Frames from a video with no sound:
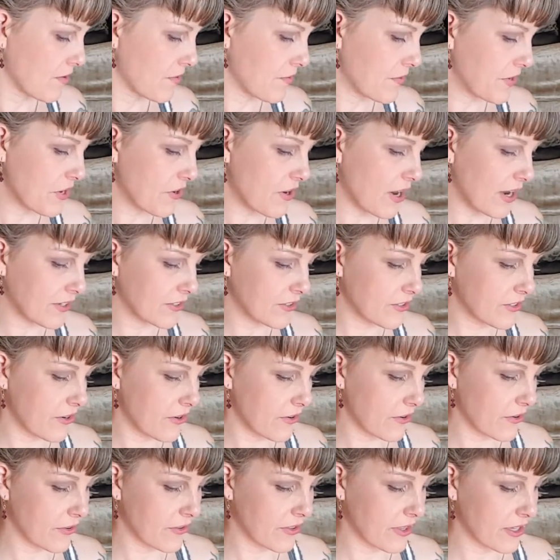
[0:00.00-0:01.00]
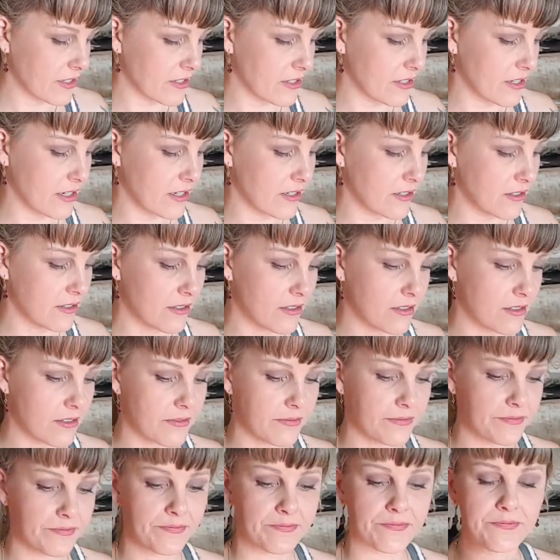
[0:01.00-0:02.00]
You guys know who this is.
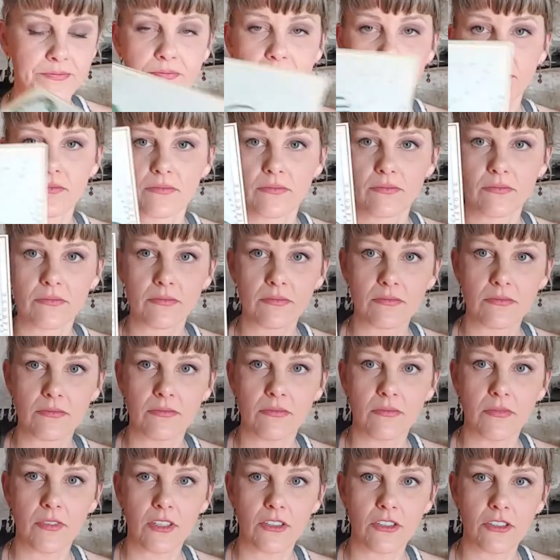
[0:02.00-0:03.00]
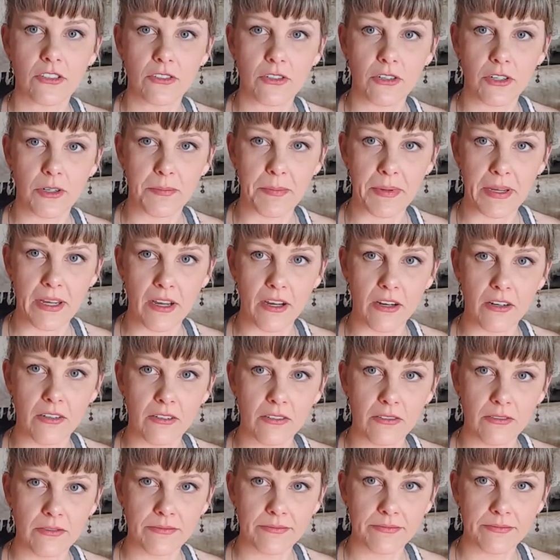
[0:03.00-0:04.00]

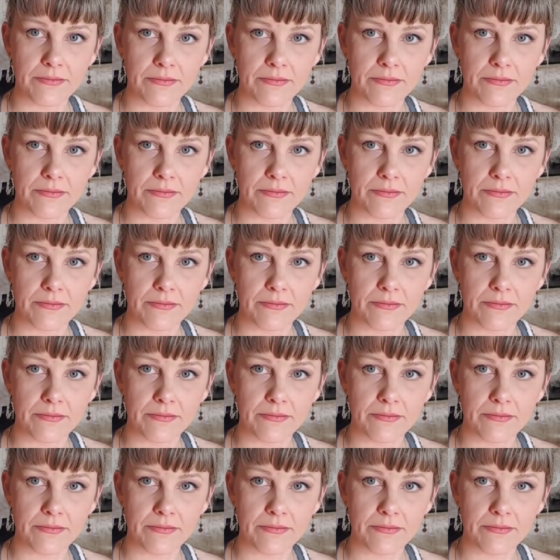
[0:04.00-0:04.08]
Scorpio.